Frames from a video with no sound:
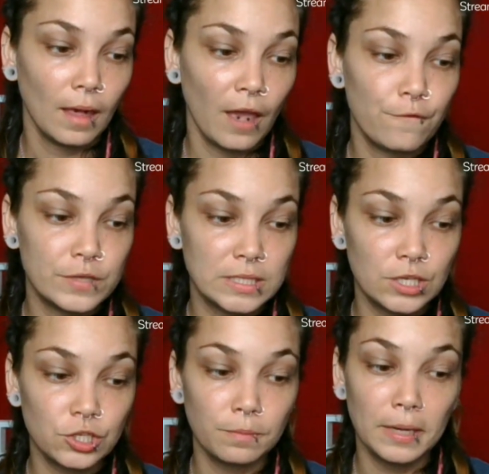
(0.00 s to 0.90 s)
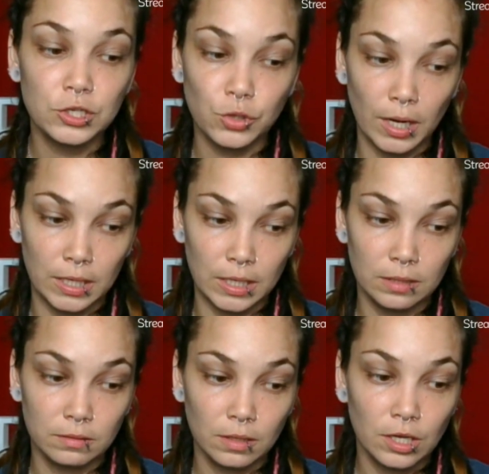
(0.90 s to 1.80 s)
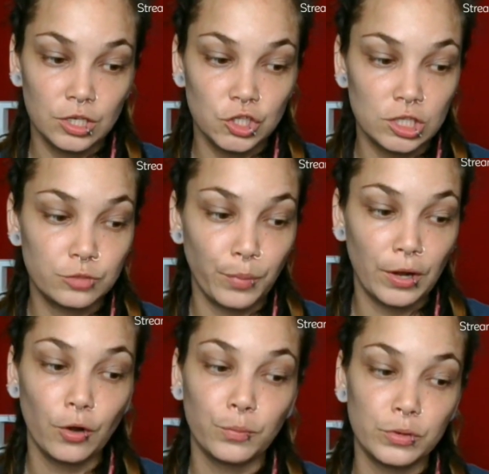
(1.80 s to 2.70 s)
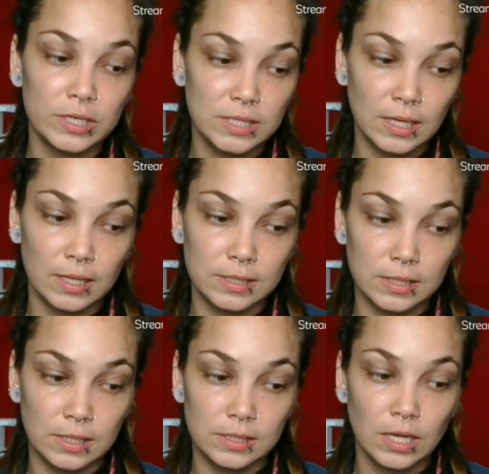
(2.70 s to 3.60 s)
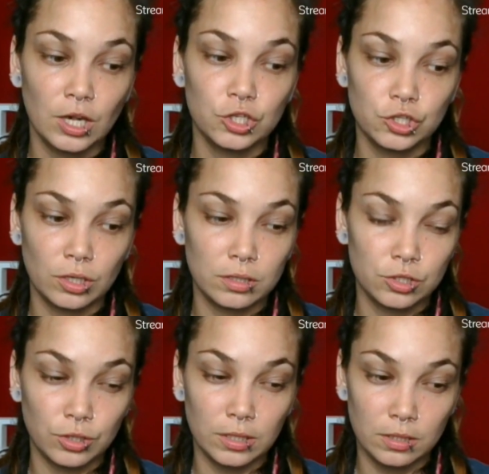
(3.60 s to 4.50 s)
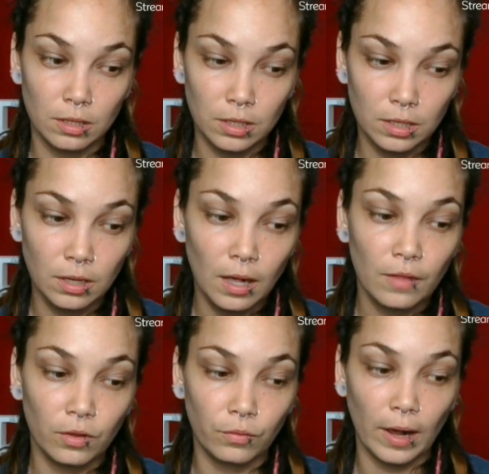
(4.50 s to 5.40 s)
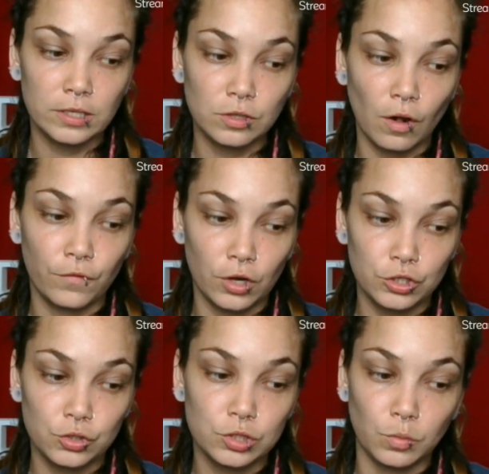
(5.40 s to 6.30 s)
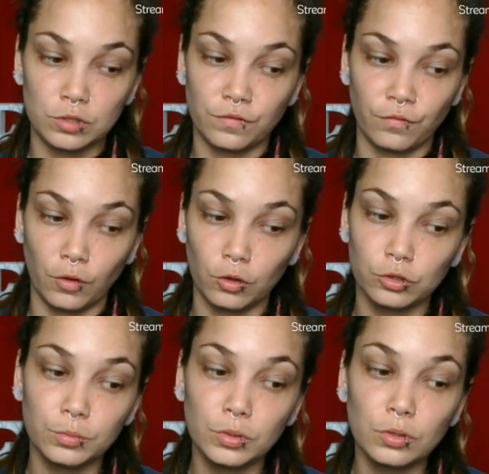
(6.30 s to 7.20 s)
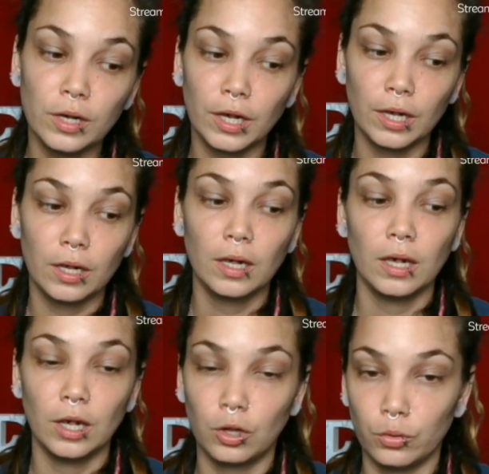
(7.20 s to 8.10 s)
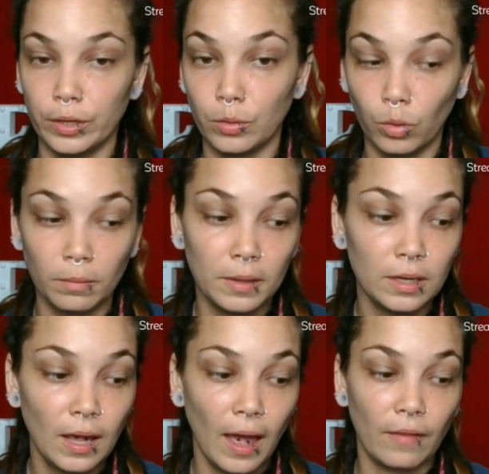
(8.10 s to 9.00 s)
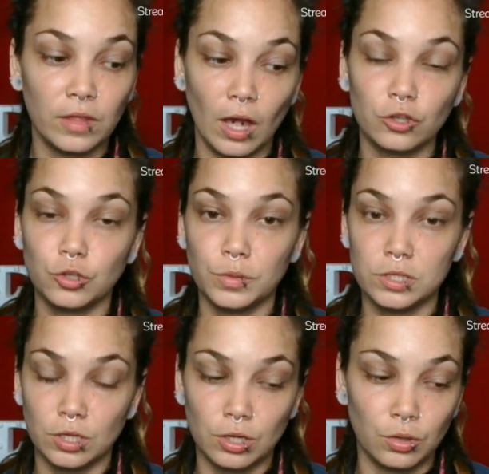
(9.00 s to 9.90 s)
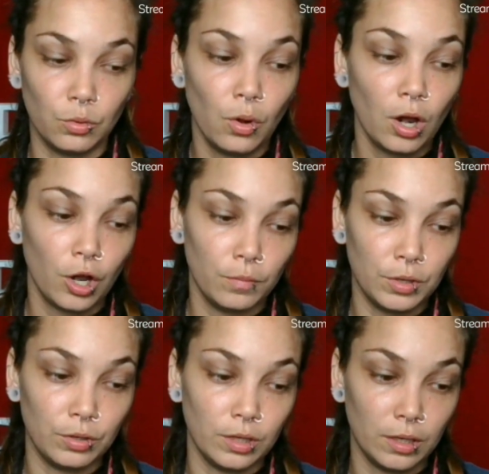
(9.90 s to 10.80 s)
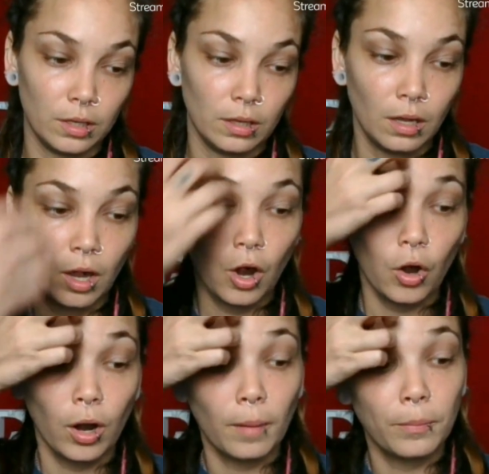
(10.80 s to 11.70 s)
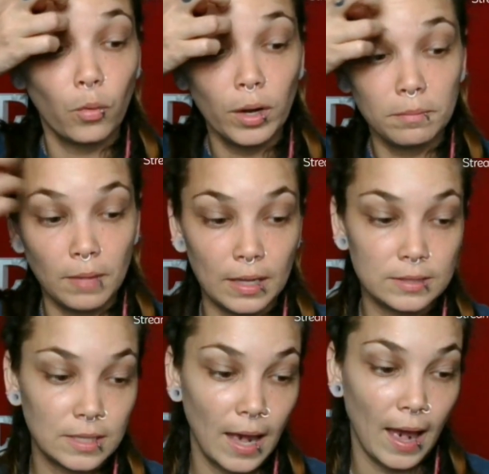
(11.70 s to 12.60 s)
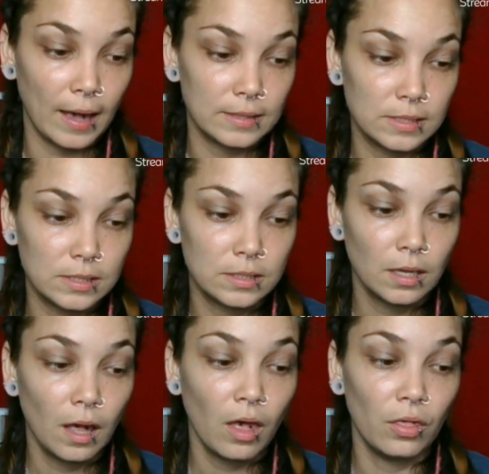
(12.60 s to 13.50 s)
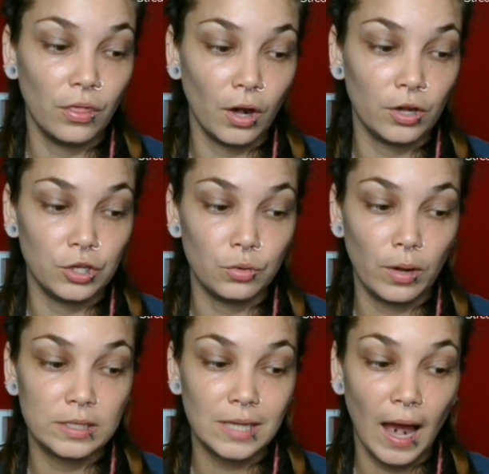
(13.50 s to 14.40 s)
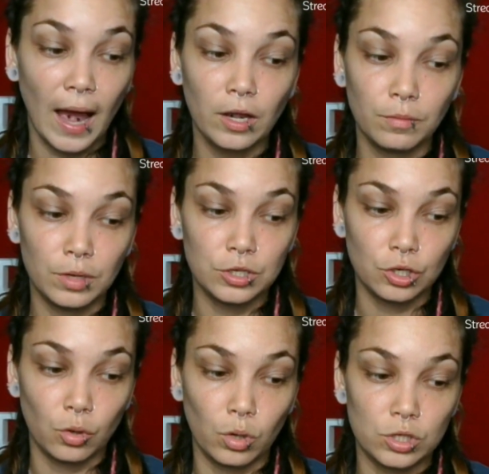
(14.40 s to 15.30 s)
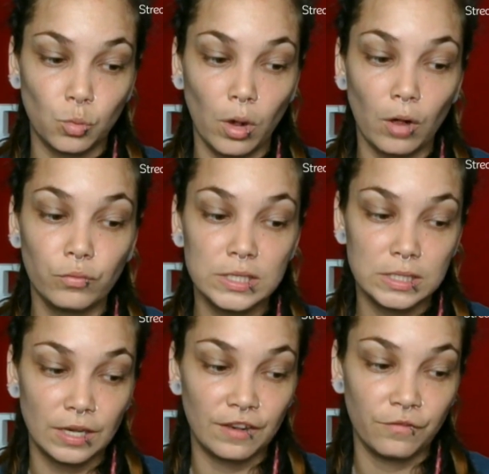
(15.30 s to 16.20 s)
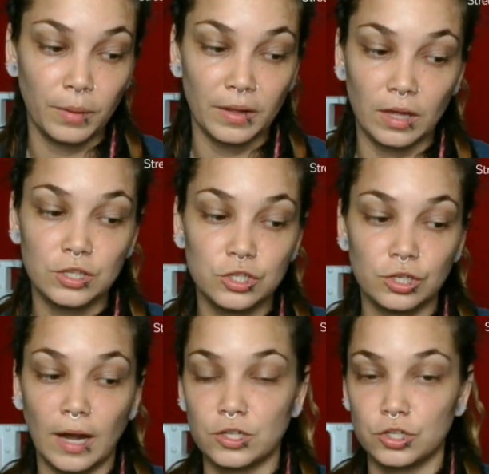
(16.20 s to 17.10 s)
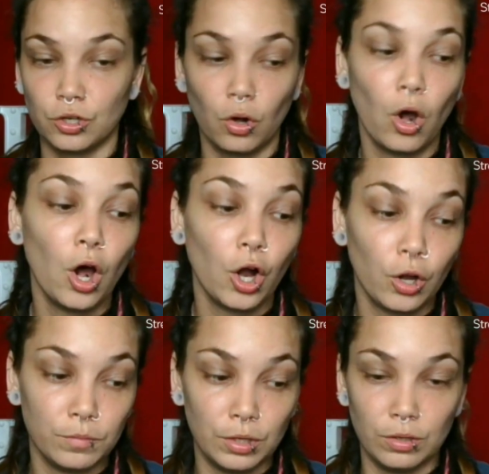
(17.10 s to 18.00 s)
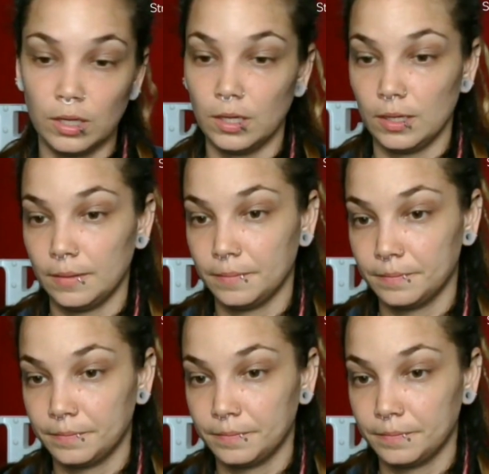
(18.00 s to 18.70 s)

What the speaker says: A physician by training, she spent her presidencies strengthening the rights of countries most vulnerable, including women and the LGBTQ community. Her appointment as the UN's High Commissioner was well received by the international community.